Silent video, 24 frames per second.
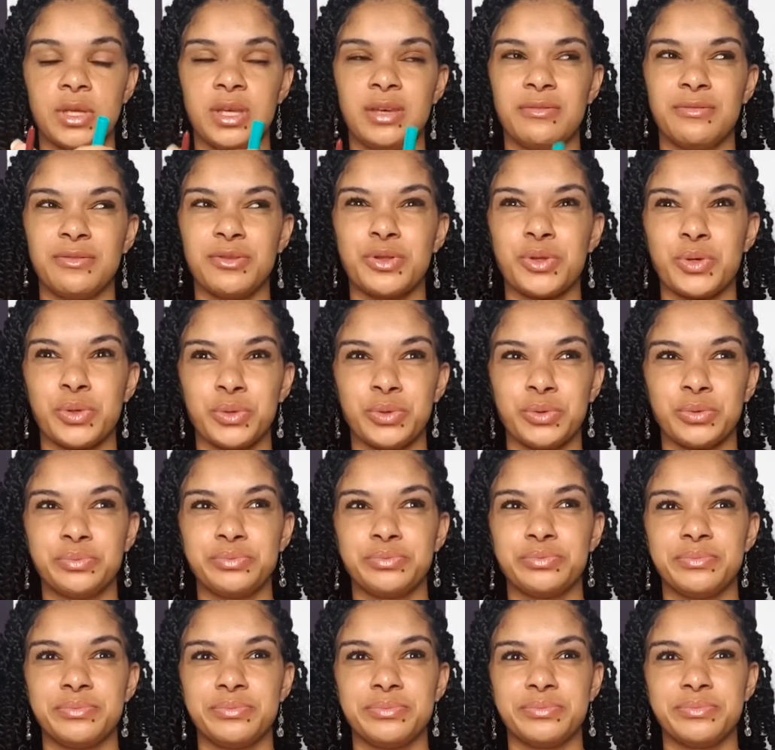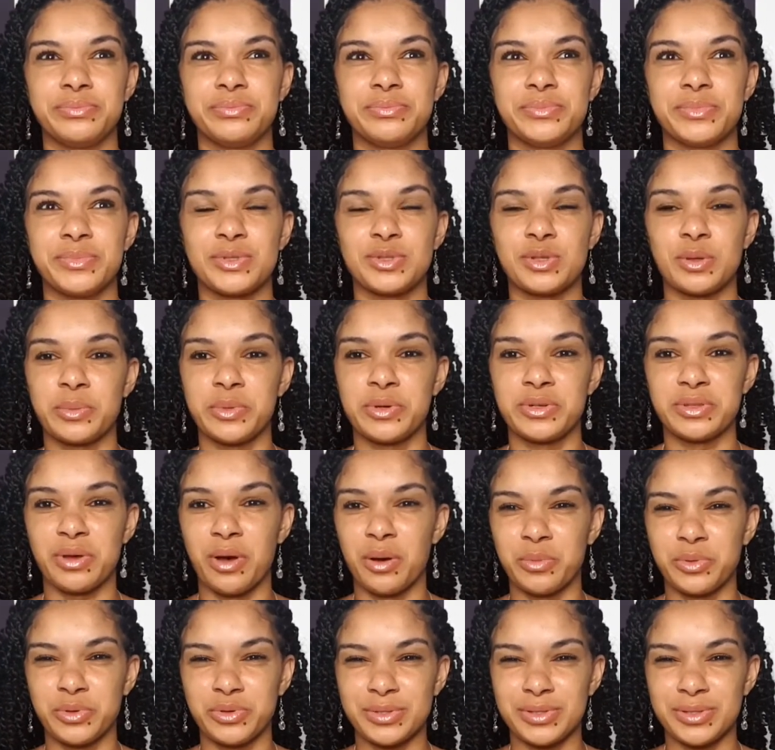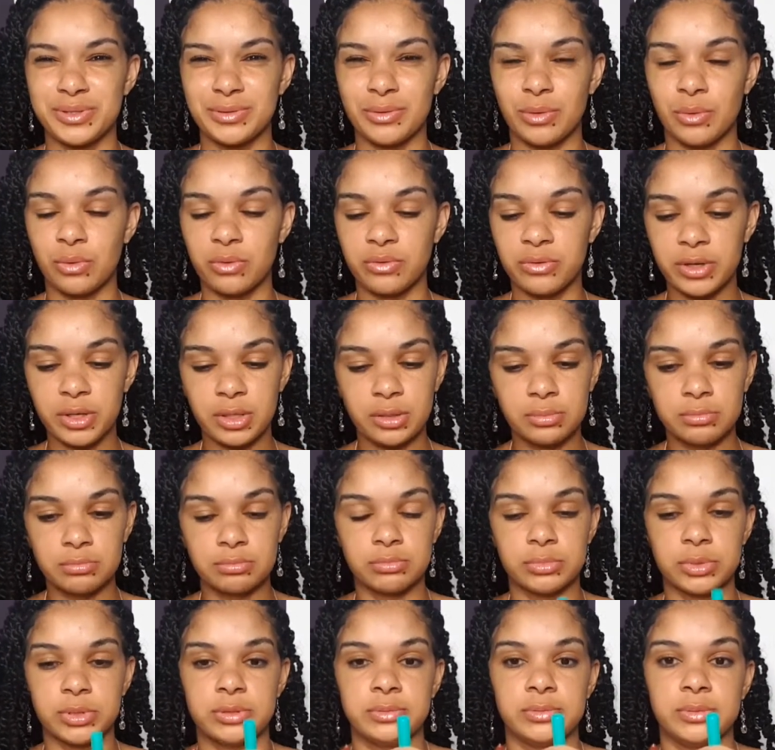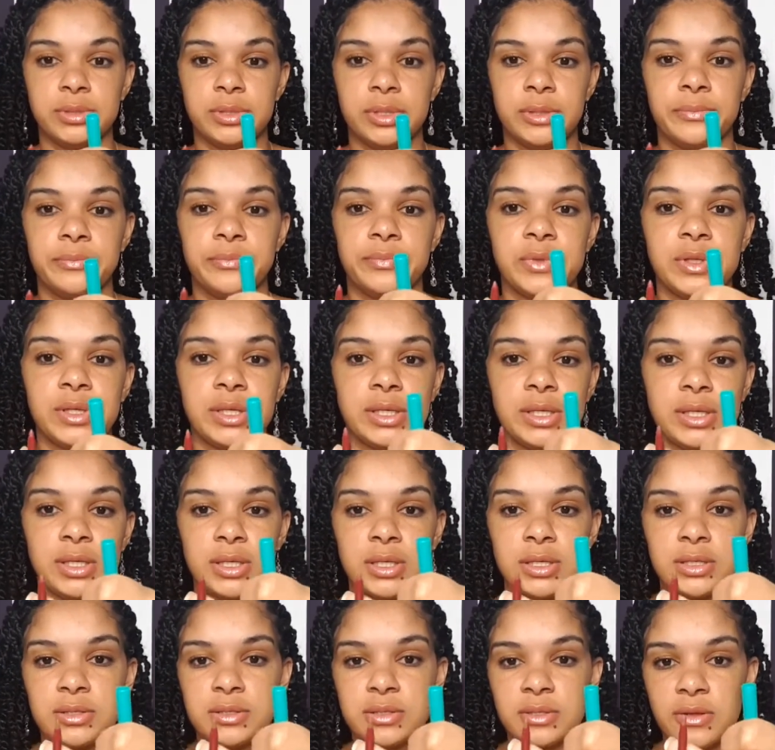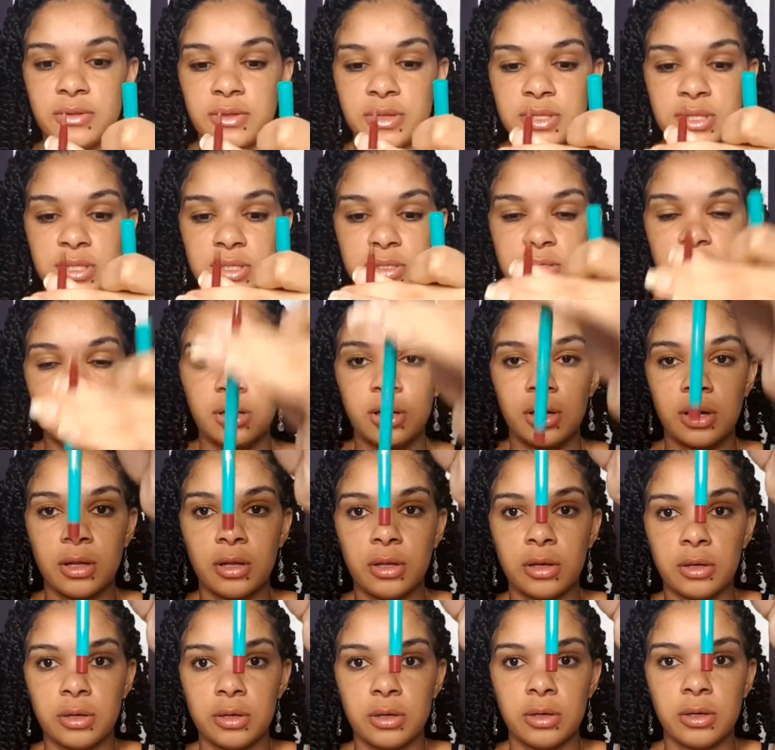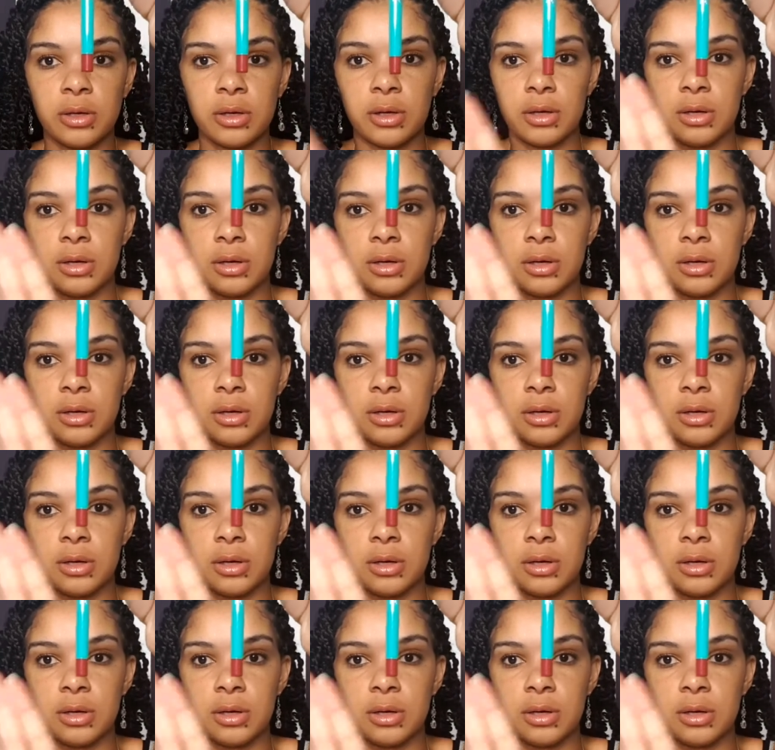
Even though summer is almost over for you. So this is the color.